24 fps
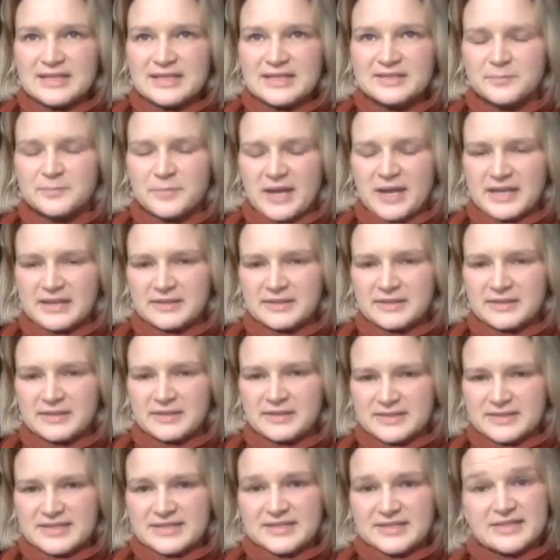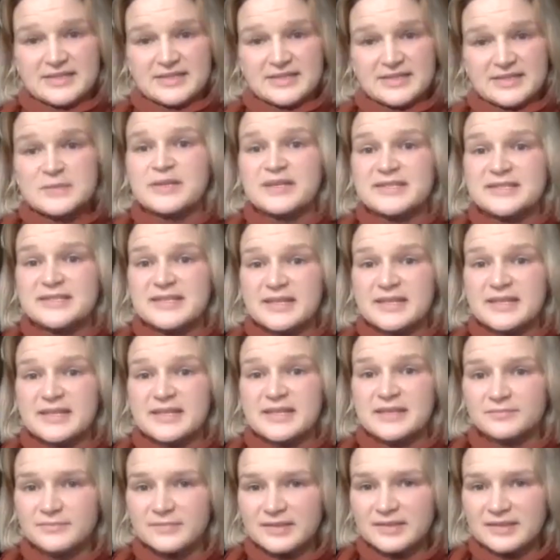interdependence is
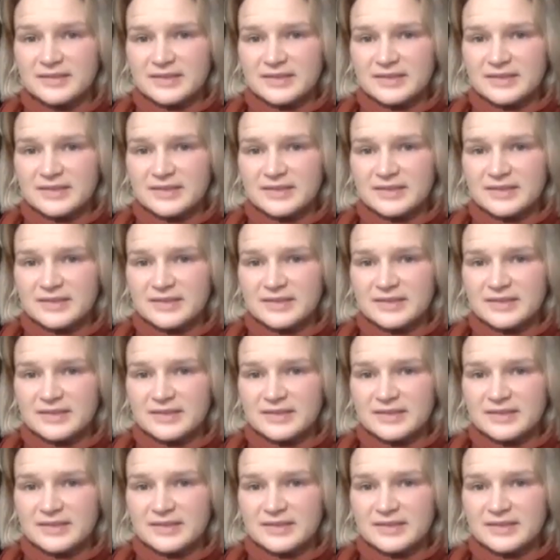explicit.